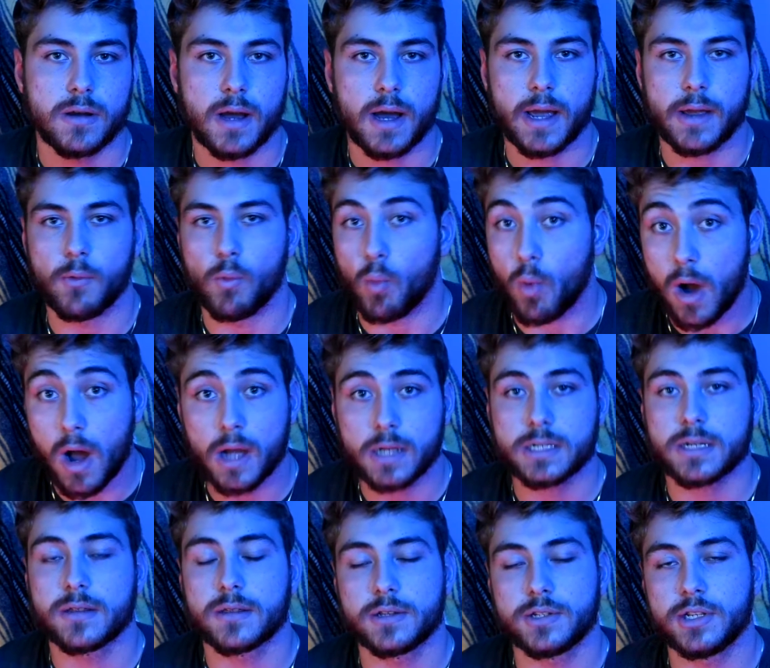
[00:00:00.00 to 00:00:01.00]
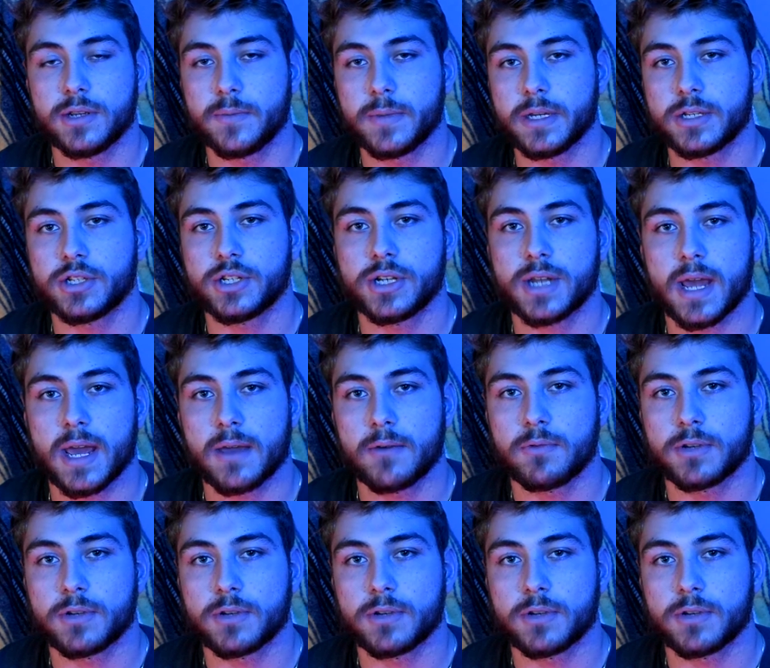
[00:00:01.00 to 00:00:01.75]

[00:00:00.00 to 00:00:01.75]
I walk to the gym each day,